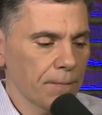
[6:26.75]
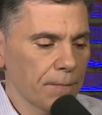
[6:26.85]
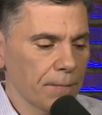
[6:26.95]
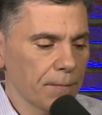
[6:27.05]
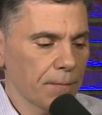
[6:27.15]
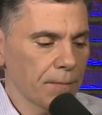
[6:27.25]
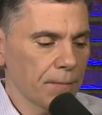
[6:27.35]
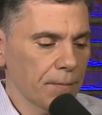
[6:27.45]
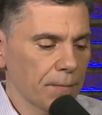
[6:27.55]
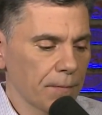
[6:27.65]

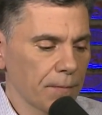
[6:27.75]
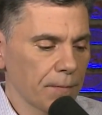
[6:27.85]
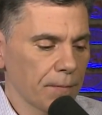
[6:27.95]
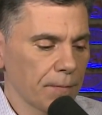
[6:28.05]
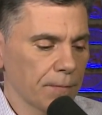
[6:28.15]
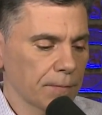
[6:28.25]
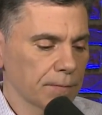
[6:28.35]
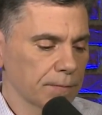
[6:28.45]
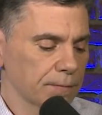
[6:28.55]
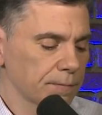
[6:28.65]

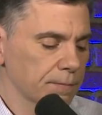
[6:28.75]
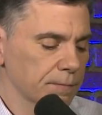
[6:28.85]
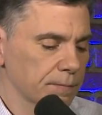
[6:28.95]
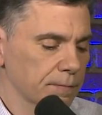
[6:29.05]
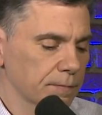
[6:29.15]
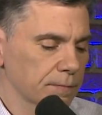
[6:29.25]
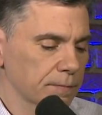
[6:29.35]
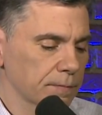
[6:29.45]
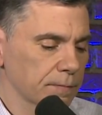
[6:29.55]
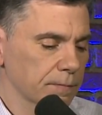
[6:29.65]

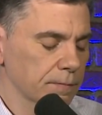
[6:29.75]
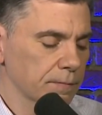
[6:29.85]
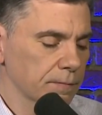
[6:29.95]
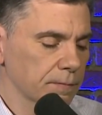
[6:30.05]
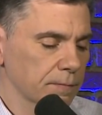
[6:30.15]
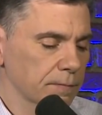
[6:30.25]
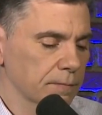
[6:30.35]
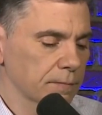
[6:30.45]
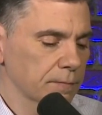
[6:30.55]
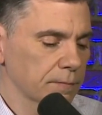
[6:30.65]

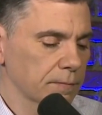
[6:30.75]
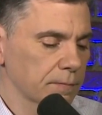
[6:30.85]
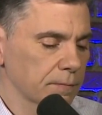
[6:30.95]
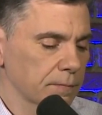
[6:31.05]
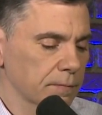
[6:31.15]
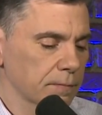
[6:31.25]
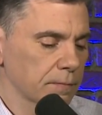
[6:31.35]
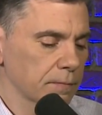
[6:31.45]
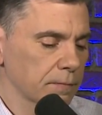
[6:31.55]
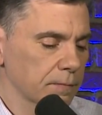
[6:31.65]

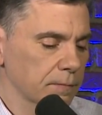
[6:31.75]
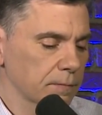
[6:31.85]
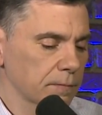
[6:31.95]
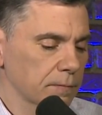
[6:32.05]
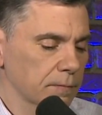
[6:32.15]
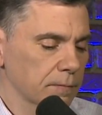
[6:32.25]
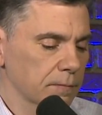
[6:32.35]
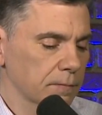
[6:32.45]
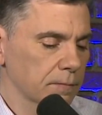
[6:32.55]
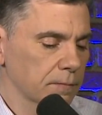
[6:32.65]

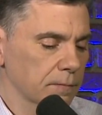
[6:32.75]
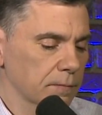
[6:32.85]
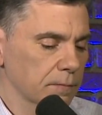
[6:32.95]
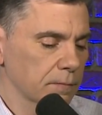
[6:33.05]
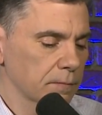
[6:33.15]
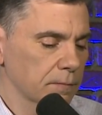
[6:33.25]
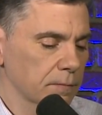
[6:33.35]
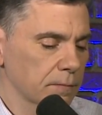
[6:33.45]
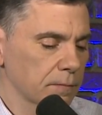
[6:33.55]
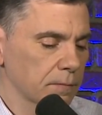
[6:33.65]

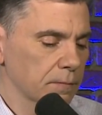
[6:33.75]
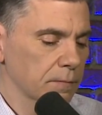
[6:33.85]
The person shown says nothing.